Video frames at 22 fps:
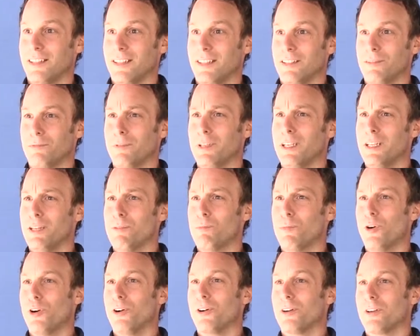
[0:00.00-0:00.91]
Did it really
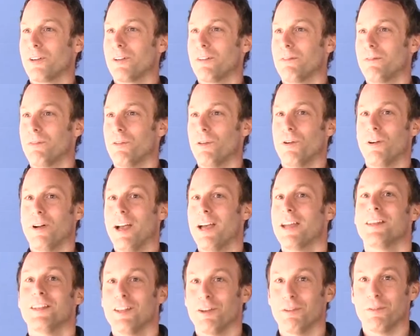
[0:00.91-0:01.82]
work for
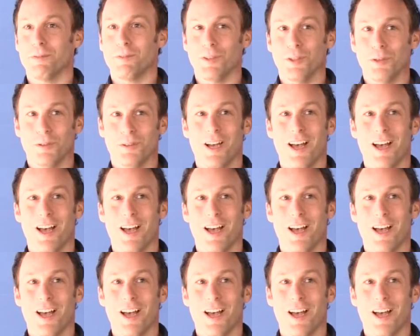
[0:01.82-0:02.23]
any of you